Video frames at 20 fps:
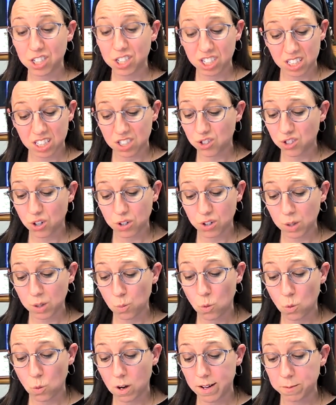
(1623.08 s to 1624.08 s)
there's only
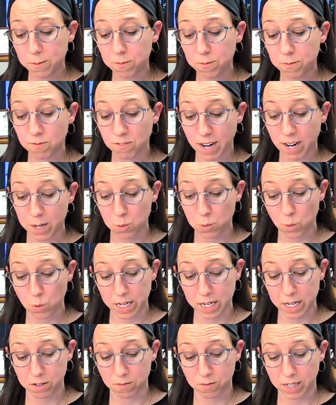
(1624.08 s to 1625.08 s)
one right way
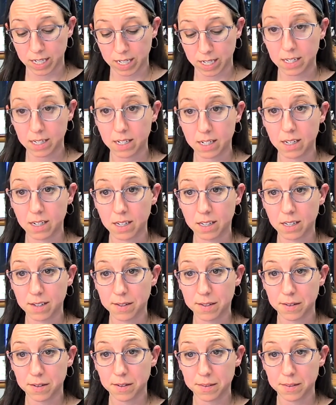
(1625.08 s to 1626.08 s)
to read,
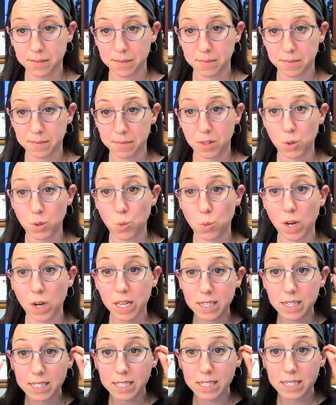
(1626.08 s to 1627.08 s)
the way
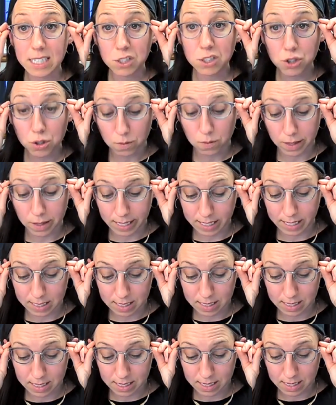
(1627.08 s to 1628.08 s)
the teacher
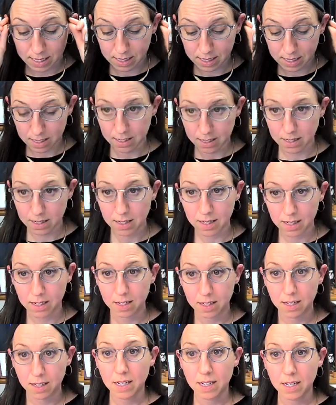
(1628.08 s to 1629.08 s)
reads.
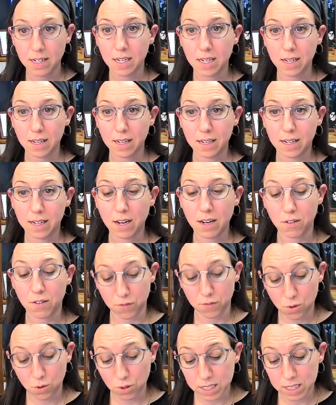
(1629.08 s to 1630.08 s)
Now, of
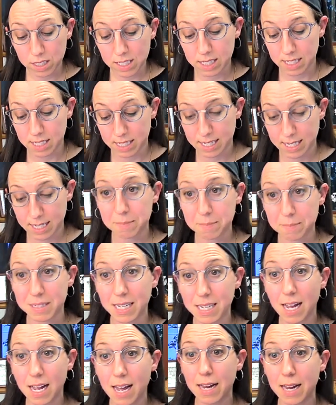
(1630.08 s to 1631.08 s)
course, at the same
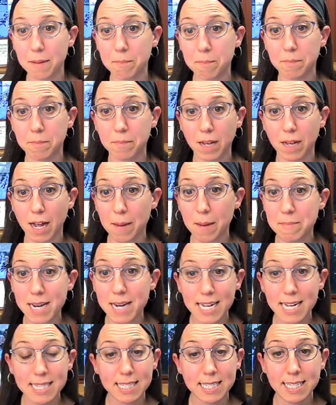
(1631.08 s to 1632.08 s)
time, I'm
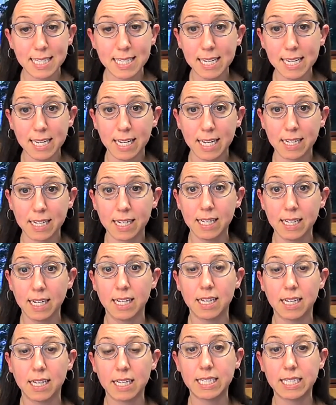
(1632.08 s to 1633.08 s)
not saying
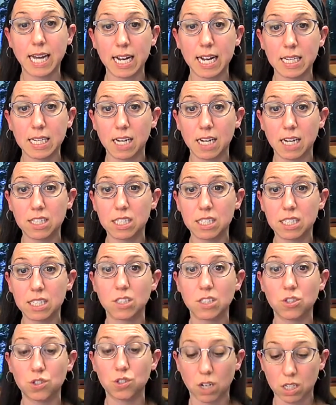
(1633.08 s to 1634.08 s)
that dialogic
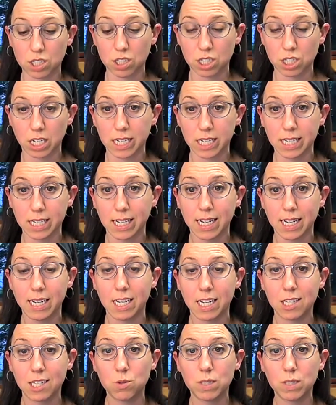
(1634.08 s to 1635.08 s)
instruction
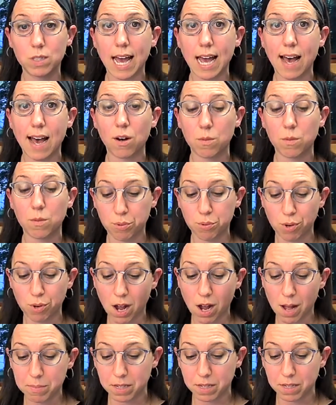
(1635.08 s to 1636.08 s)
is without
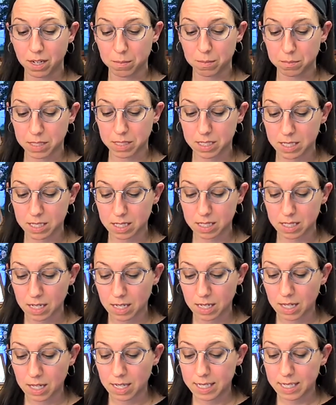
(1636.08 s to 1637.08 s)
problems.
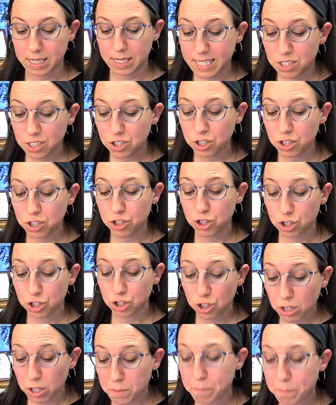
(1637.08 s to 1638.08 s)
Teachers
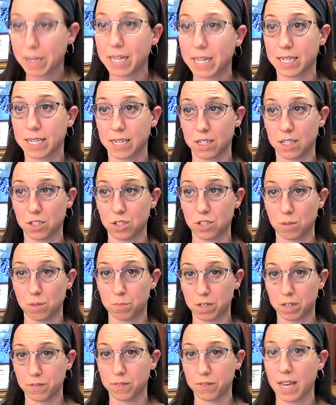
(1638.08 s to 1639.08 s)
should pick an
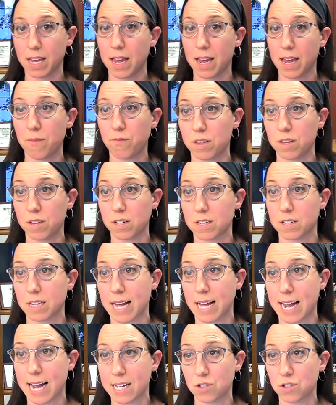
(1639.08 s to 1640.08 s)
interpretive game for their
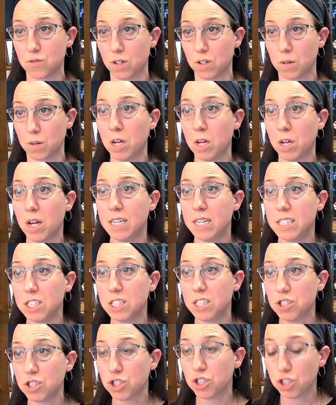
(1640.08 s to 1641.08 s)
classroom.
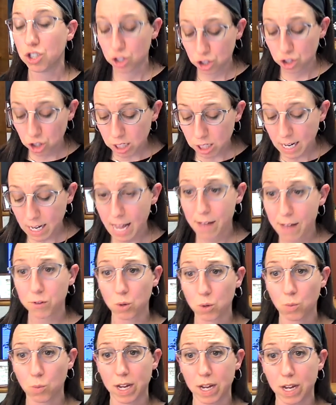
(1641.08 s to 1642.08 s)
Teachers should have a
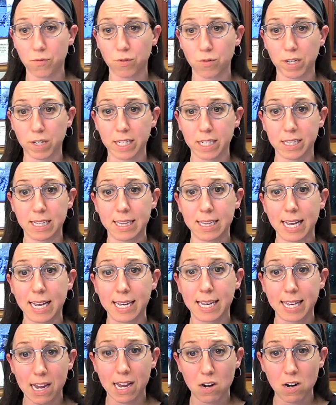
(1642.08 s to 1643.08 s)
way of reading that they
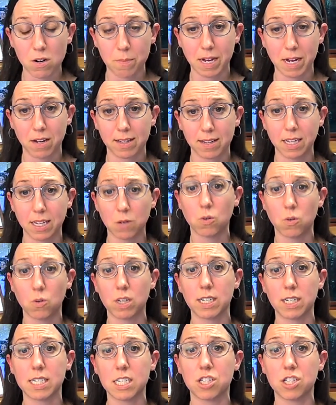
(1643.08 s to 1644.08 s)
care about and they want
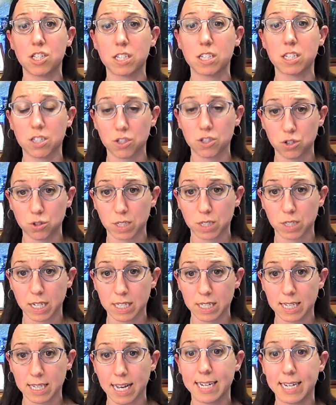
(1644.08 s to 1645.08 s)
to teach their
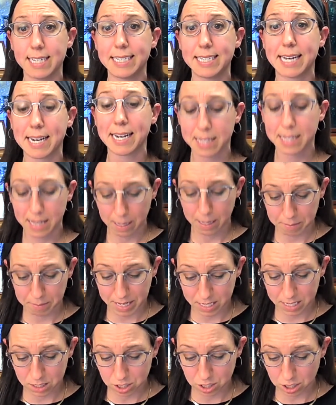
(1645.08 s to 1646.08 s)
students and induct them
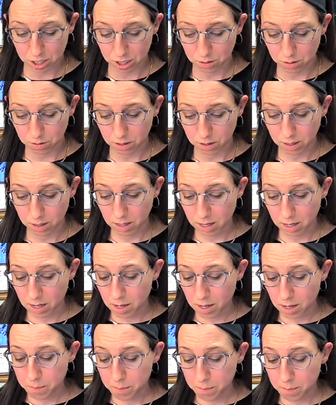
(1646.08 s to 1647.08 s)
into.
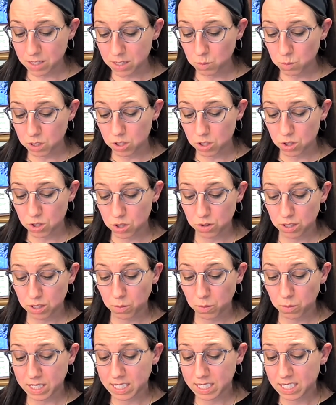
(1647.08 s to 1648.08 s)
Because
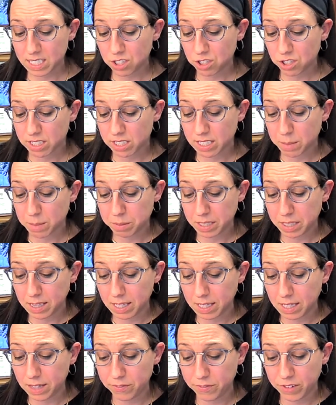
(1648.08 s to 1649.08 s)
when teachers simply
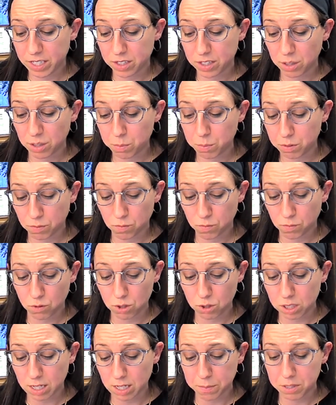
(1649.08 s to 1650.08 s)
leave the interpretive
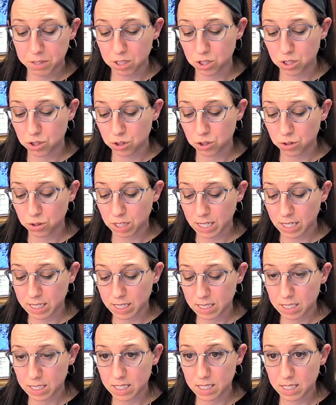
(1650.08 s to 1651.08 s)
rules up to the
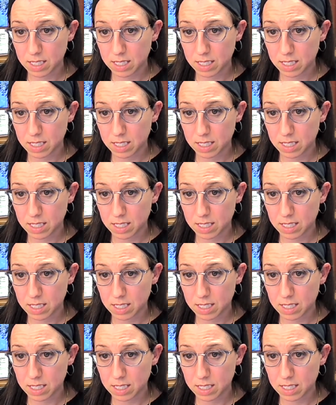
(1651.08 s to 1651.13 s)
students,